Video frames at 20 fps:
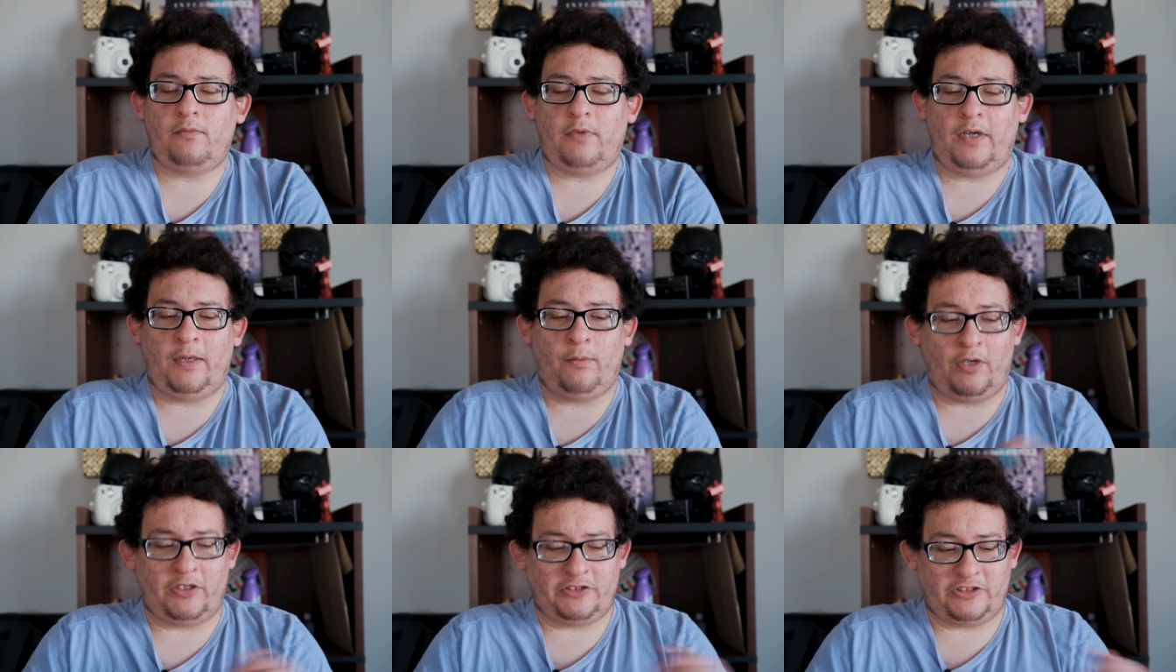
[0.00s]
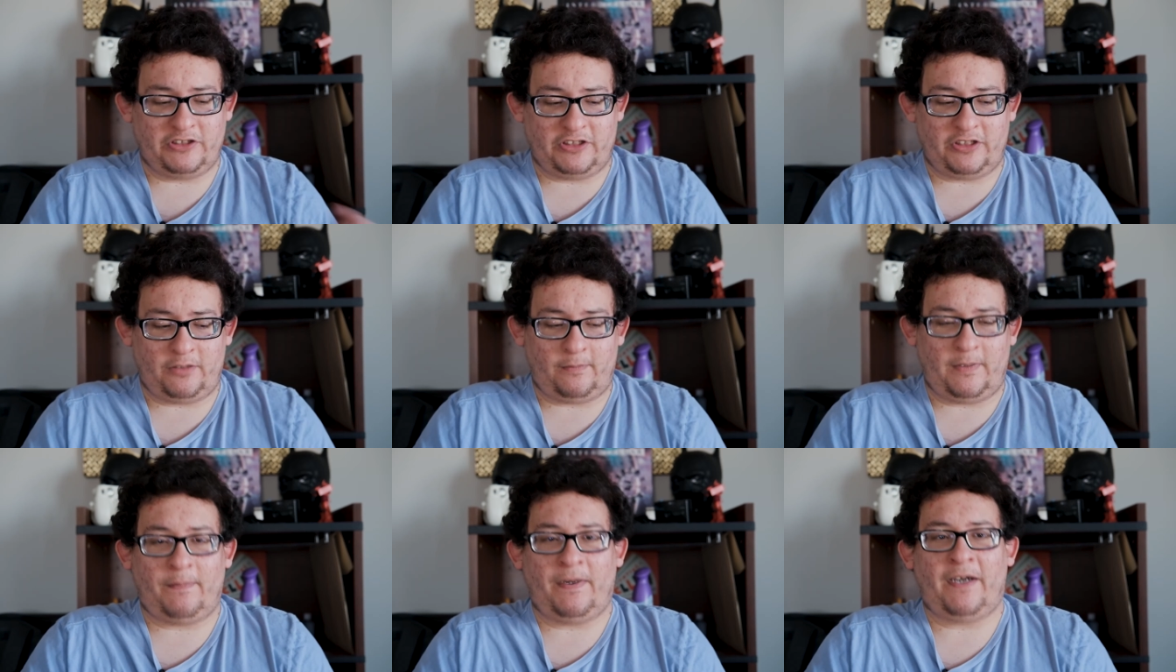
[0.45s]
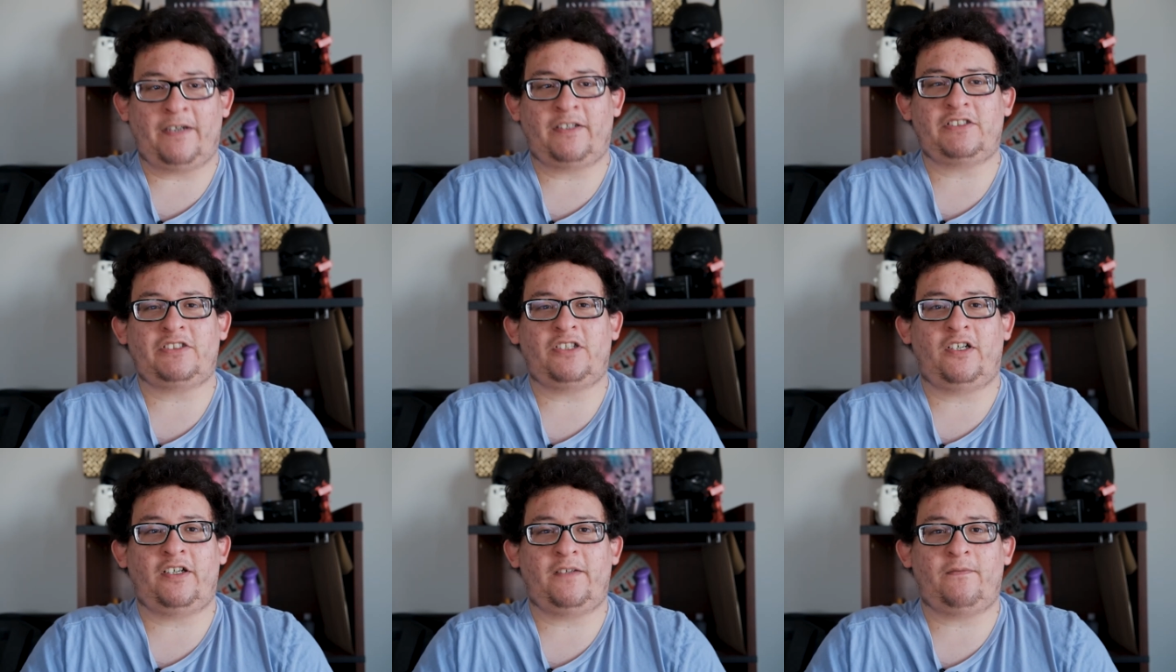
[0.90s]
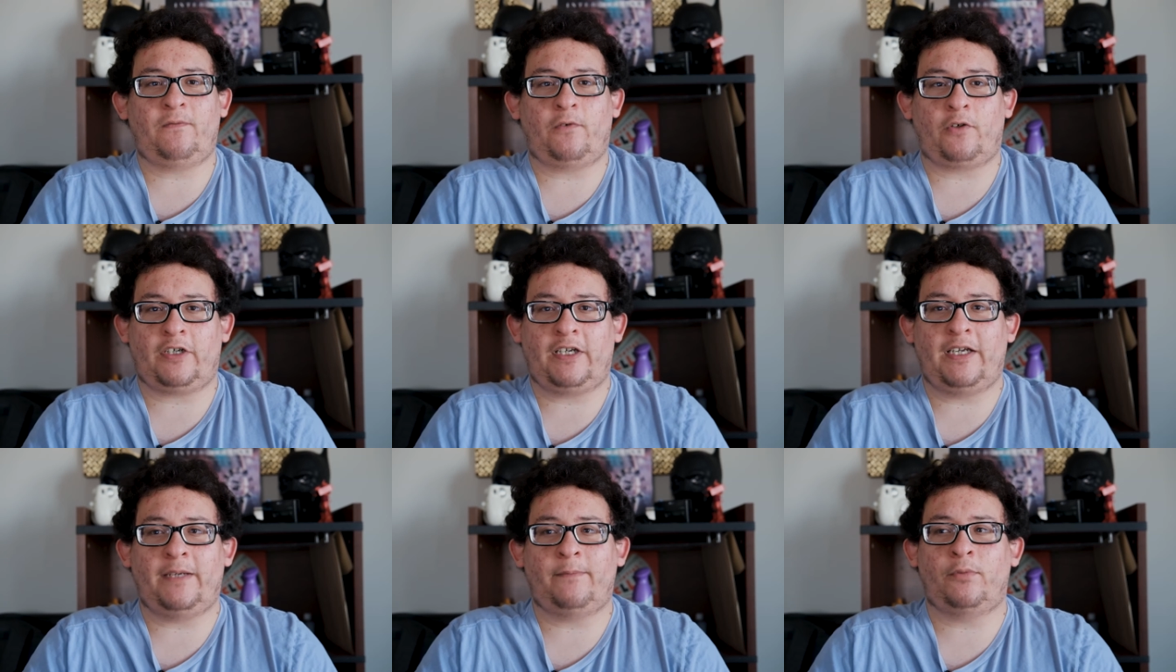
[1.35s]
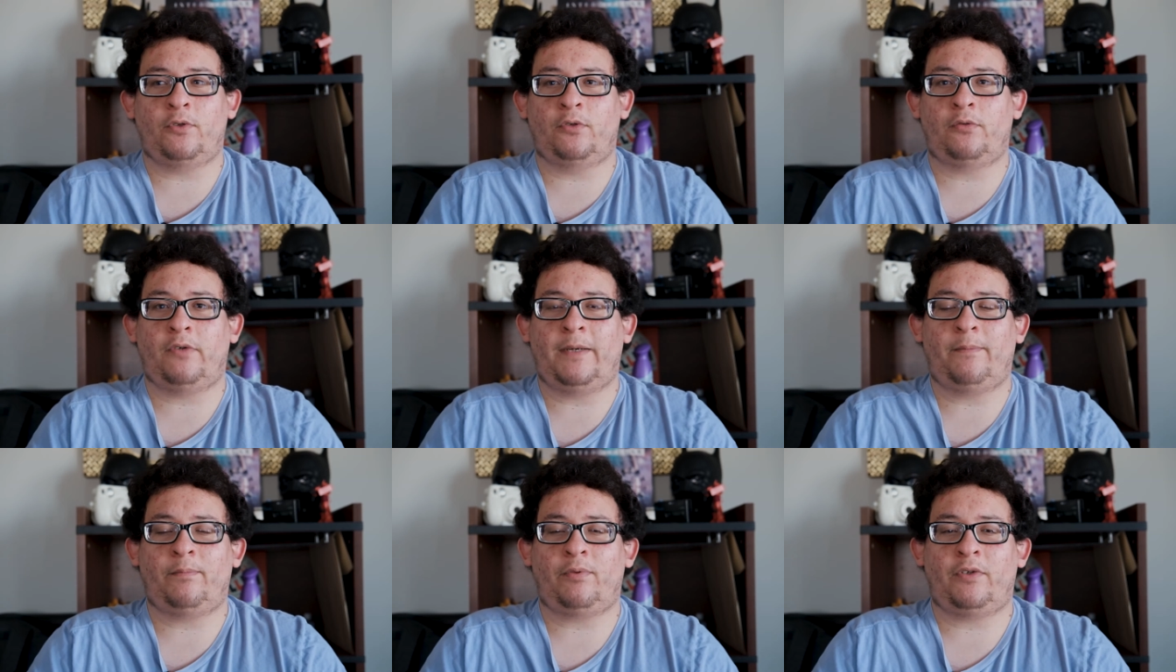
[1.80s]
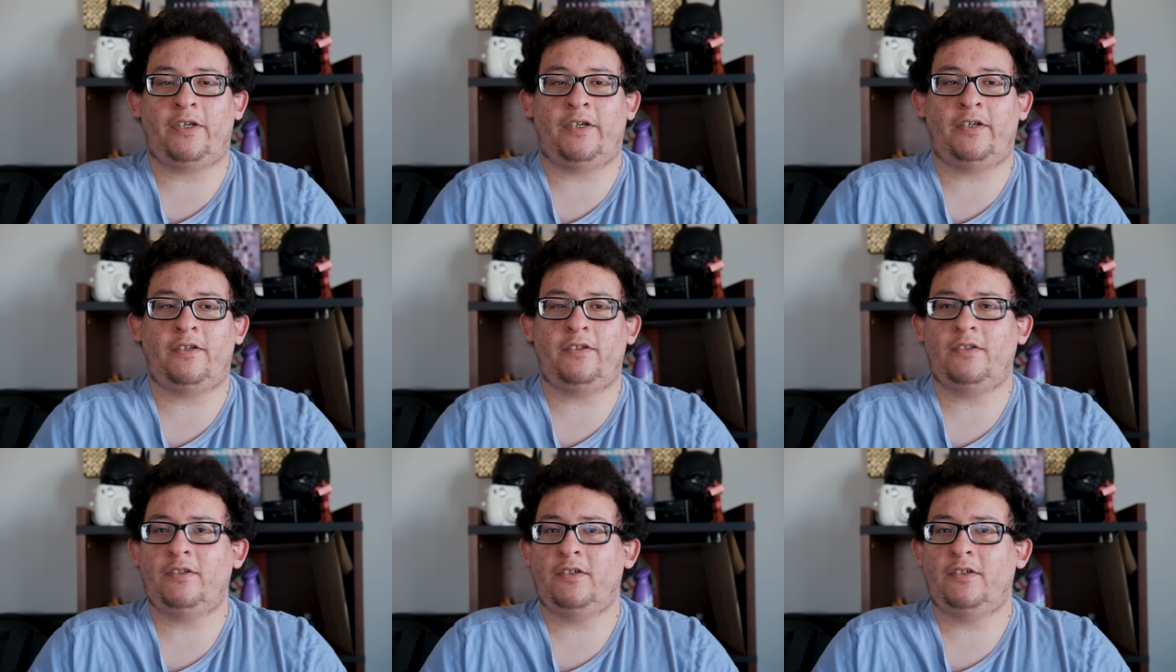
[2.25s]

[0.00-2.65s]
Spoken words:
I watched this on my Panasonic 4K Blu-ray player,